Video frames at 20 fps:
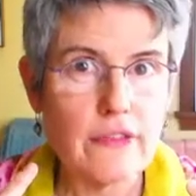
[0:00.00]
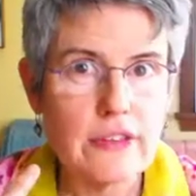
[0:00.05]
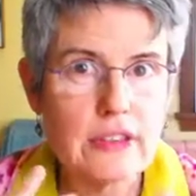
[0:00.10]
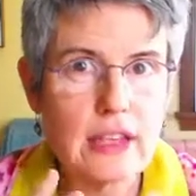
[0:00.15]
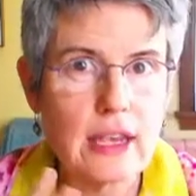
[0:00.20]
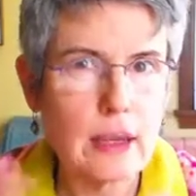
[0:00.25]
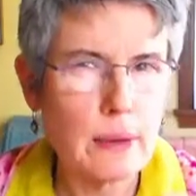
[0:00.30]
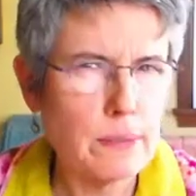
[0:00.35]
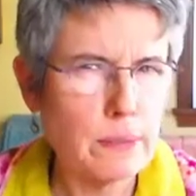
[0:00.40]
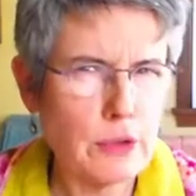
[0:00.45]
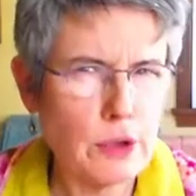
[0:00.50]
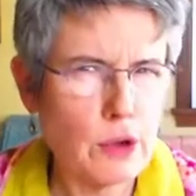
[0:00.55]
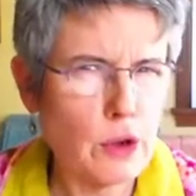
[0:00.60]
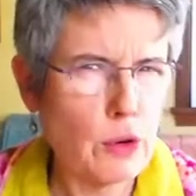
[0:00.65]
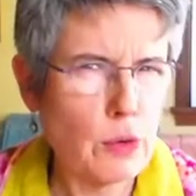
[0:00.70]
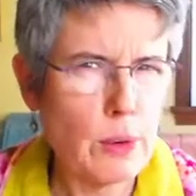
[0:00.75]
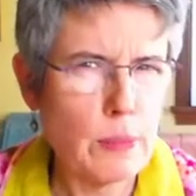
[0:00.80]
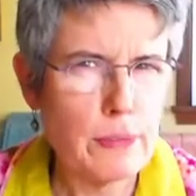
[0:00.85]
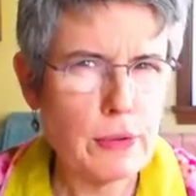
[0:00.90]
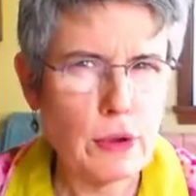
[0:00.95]
It's like you go
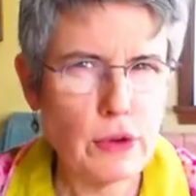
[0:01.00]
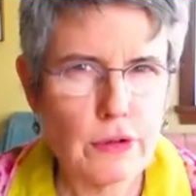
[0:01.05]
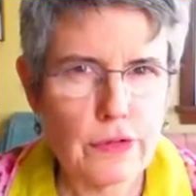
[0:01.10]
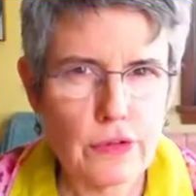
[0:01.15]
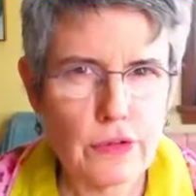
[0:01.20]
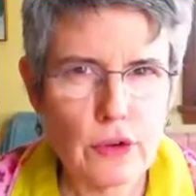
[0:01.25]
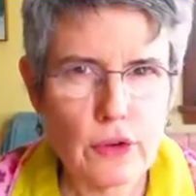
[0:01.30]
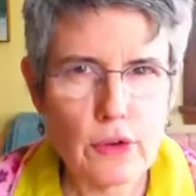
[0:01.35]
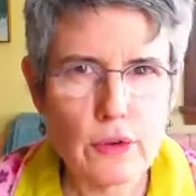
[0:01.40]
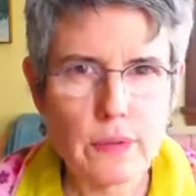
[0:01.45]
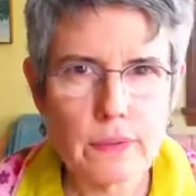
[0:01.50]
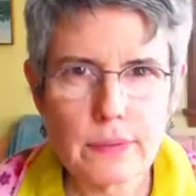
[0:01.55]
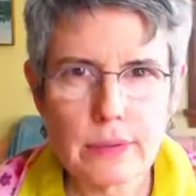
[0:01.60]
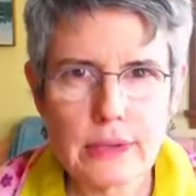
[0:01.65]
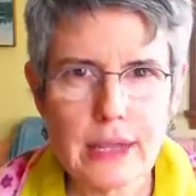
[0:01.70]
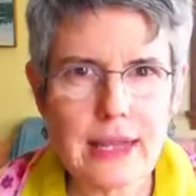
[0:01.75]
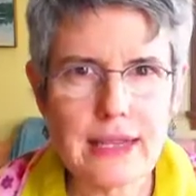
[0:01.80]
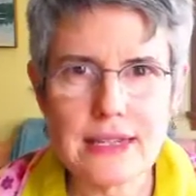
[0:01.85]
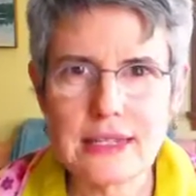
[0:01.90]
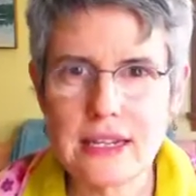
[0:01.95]
to a beautiful
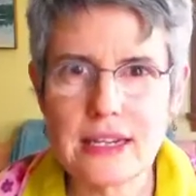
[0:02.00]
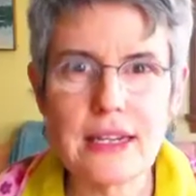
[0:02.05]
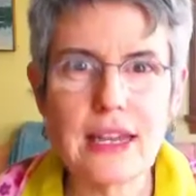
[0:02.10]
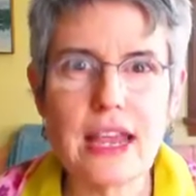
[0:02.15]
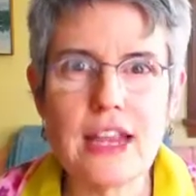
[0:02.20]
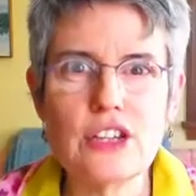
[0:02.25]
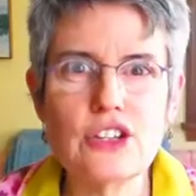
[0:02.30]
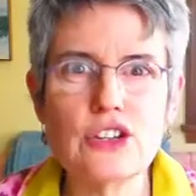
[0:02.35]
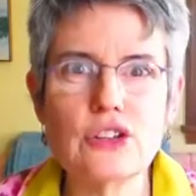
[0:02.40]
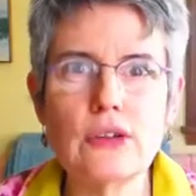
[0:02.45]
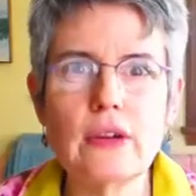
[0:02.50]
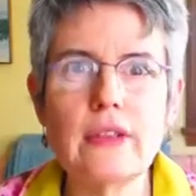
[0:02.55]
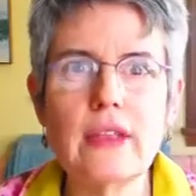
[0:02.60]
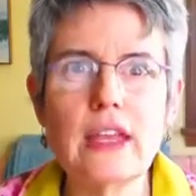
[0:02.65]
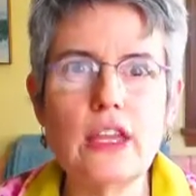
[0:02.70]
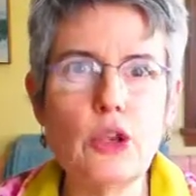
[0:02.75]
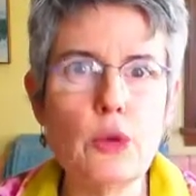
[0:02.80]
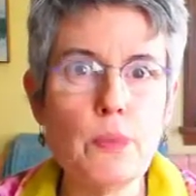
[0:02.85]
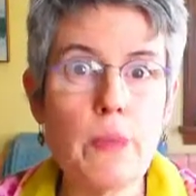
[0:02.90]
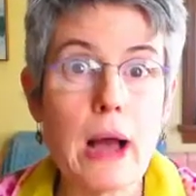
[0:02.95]
place in nature, and then
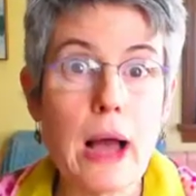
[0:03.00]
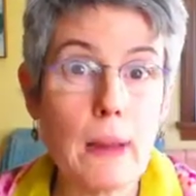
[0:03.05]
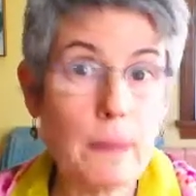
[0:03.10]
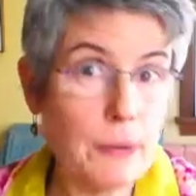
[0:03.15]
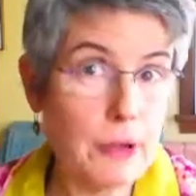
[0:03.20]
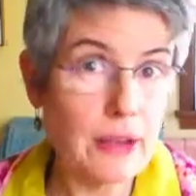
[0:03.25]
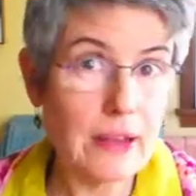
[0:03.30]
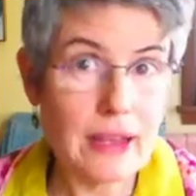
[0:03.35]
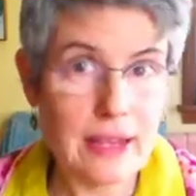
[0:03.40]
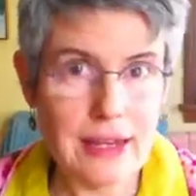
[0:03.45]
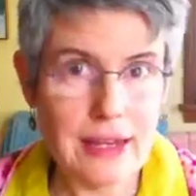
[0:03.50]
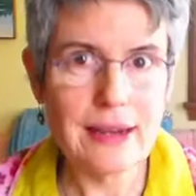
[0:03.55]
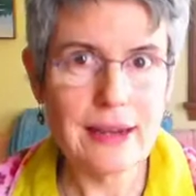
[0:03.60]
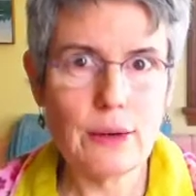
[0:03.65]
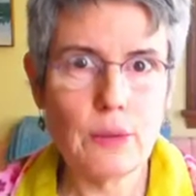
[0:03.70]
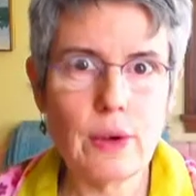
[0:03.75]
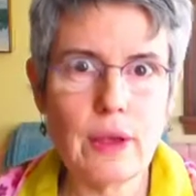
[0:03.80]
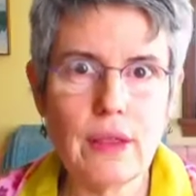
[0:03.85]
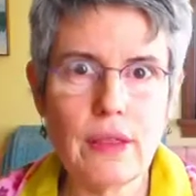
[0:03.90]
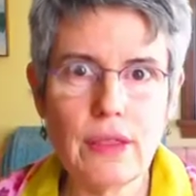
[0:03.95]
you populate
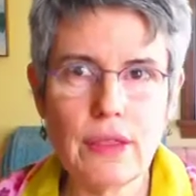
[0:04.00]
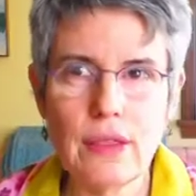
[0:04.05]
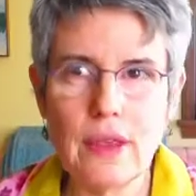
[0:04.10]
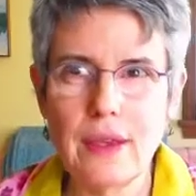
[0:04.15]
with